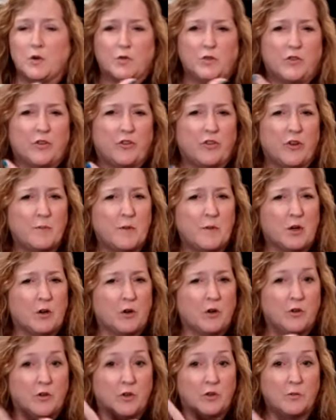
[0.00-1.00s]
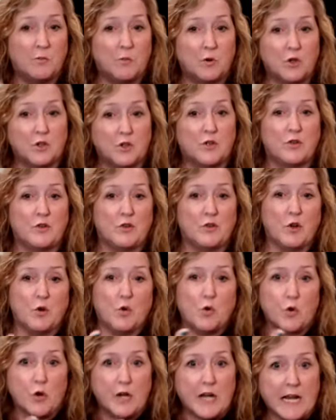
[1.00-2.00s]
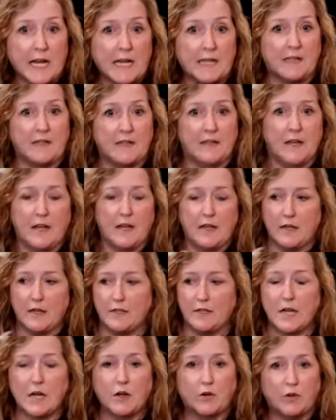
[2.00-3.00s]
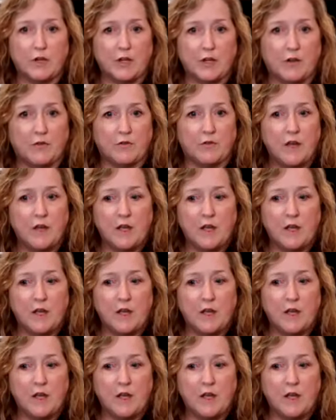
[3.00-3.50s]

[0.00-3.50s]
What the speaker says: some that are a little more ornate and decorative.